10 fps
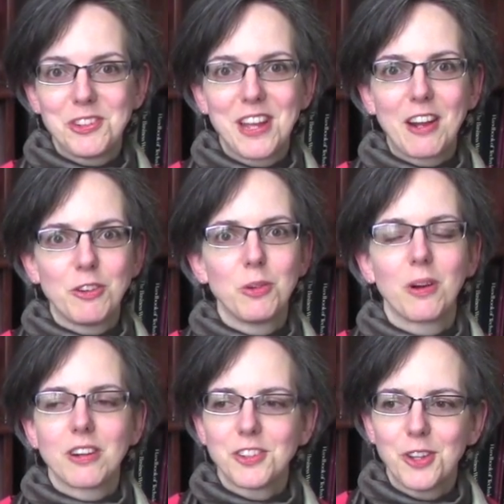Sound who
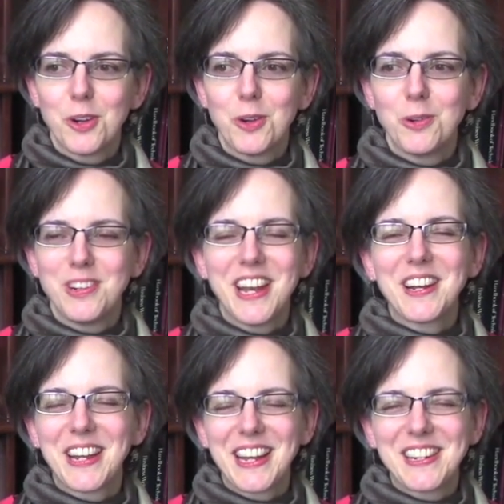are so
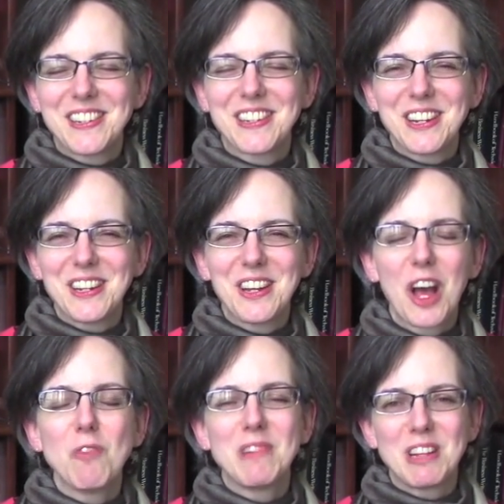dedicated to
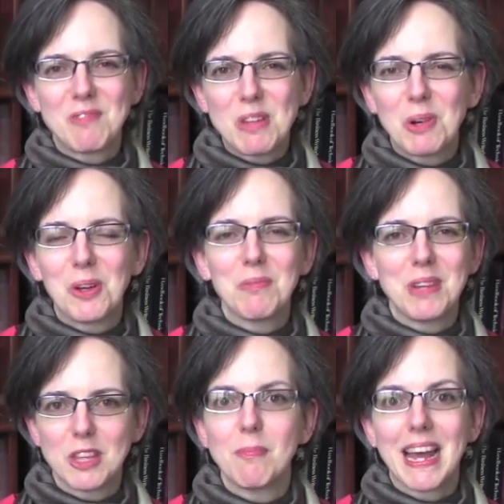helping people be
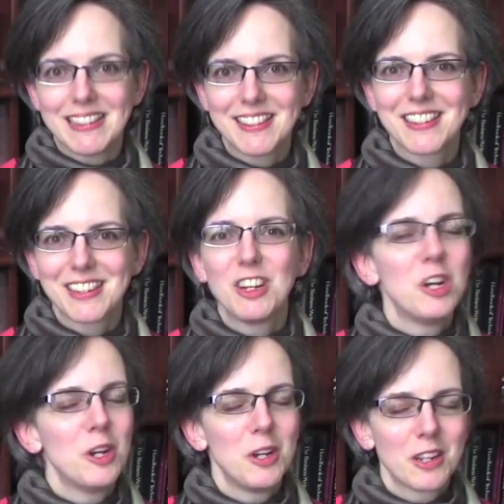the best
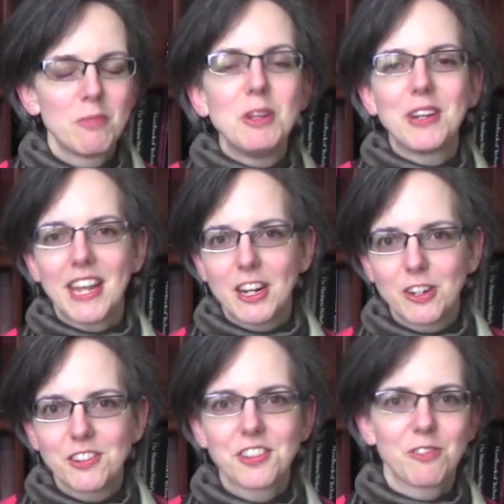
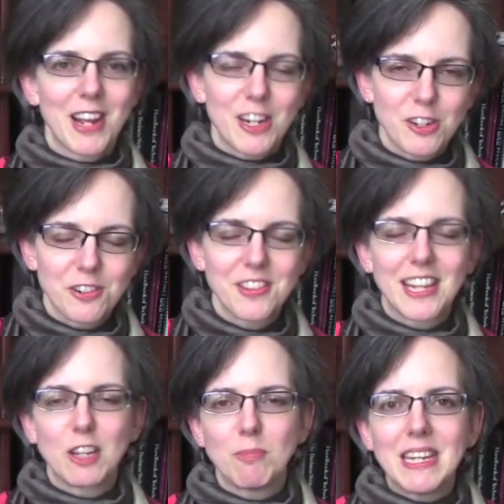communicators, writers they
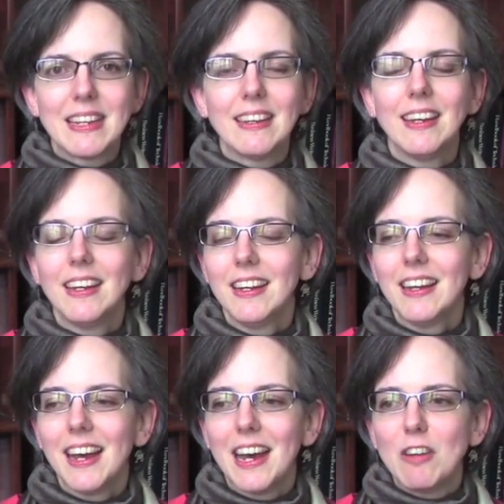can be.
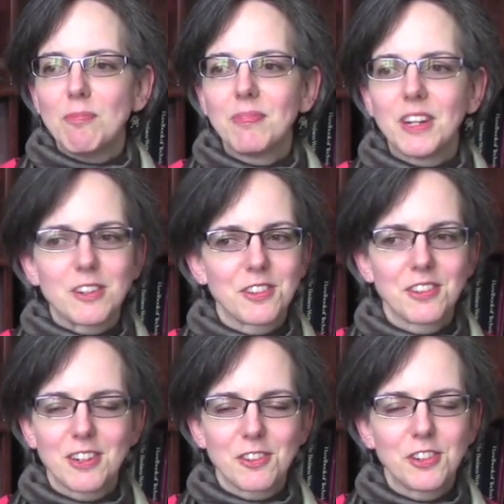
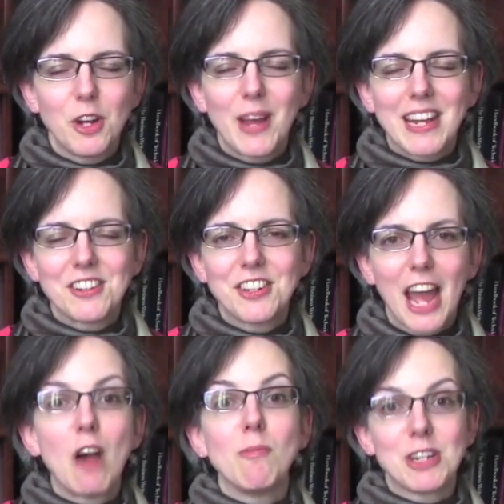There's no end to
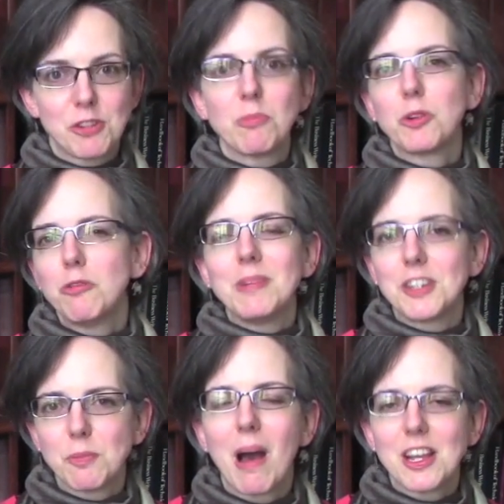how much improvement
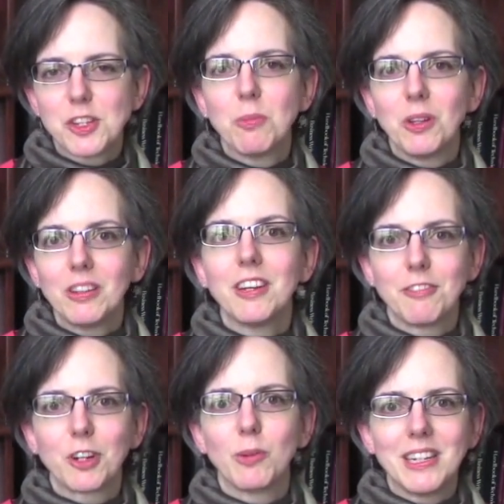is possible if
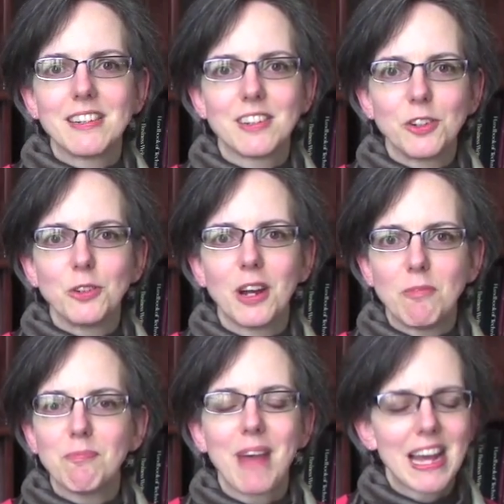you're willing to
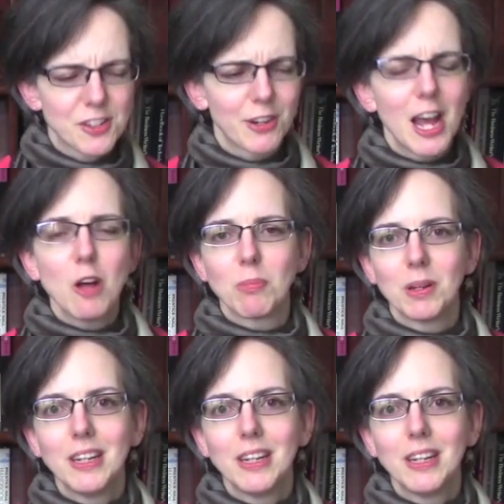ask for help.